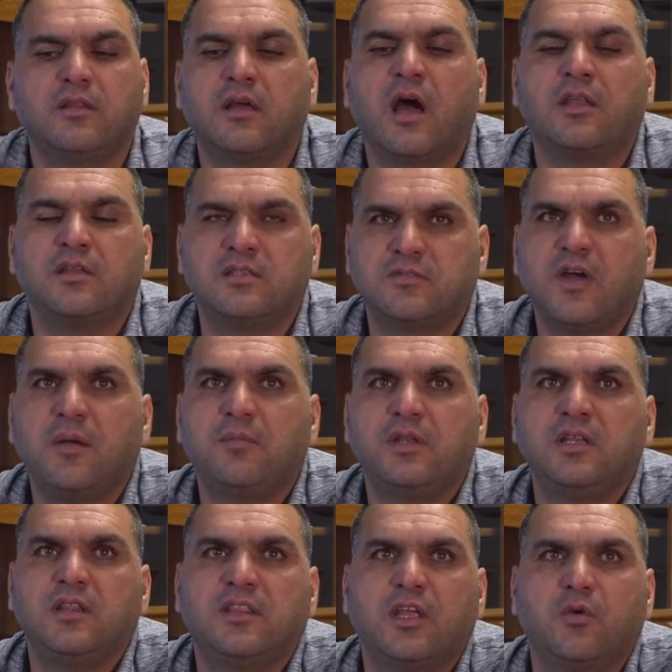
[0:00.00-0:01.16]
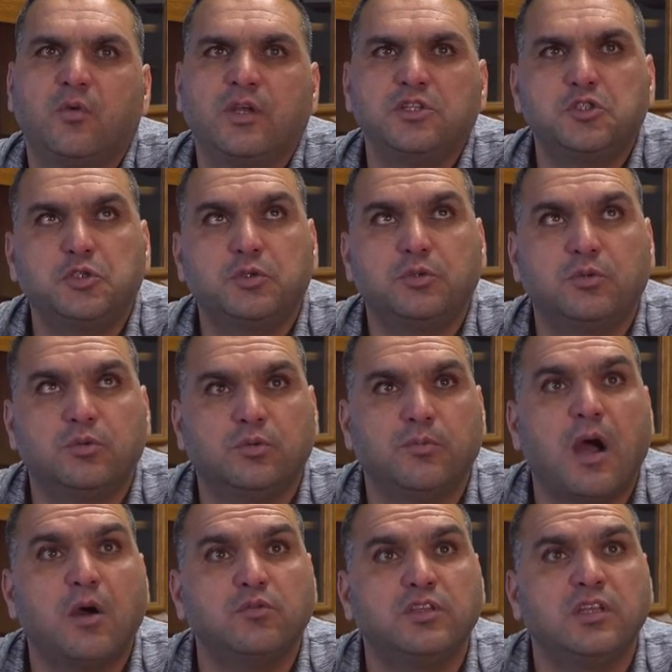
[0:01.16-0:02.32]
and his family, they went to
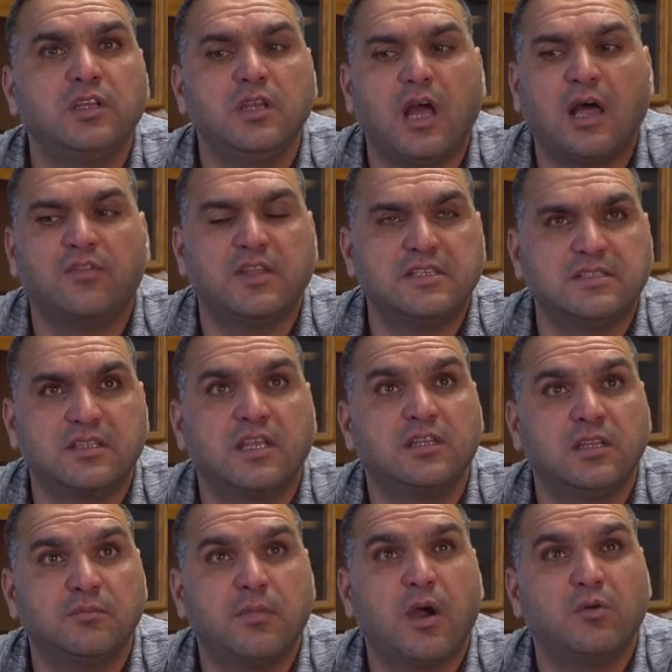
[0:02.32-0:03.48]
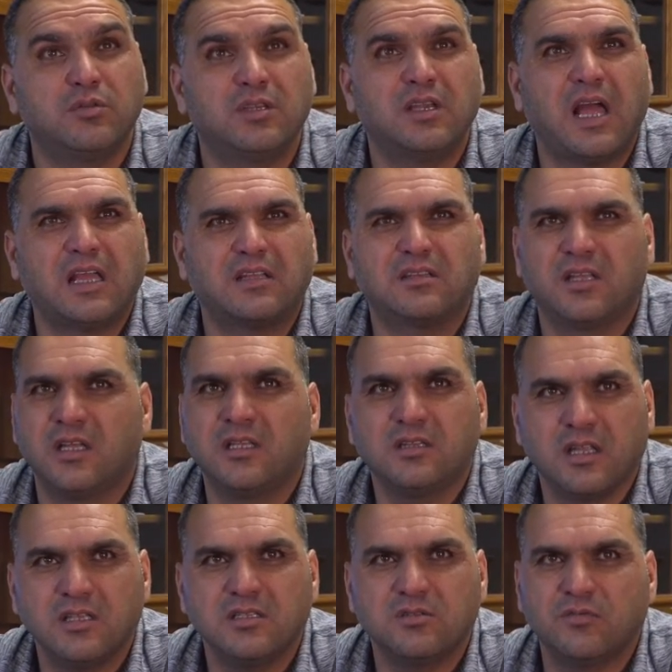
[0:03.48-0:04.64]
mountain, and they stayed in mountain like ten
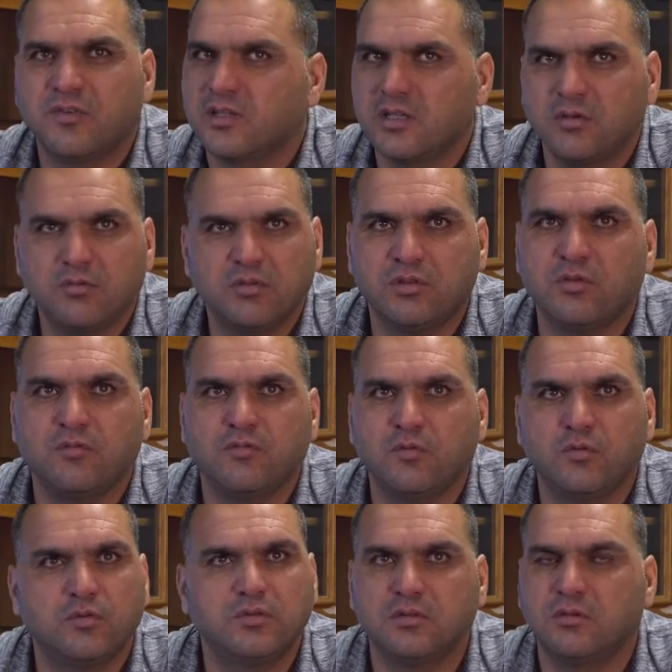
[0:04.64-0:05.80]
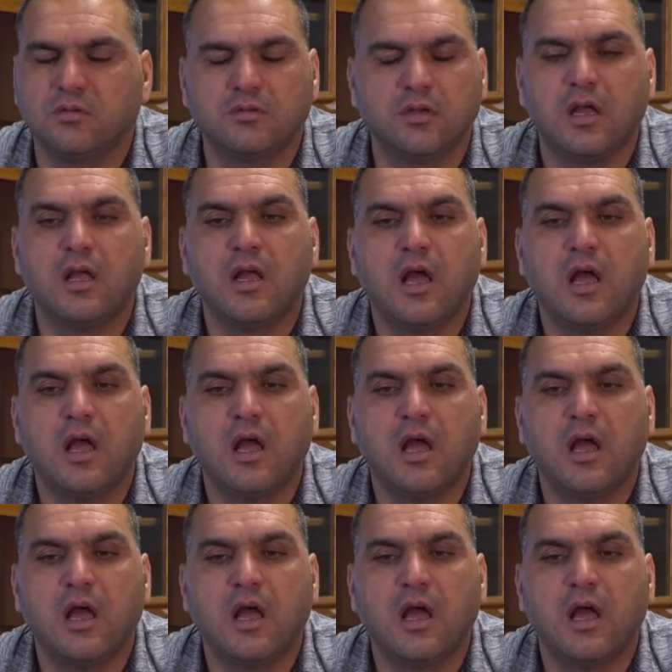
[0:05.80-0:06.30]
days over there no food, no.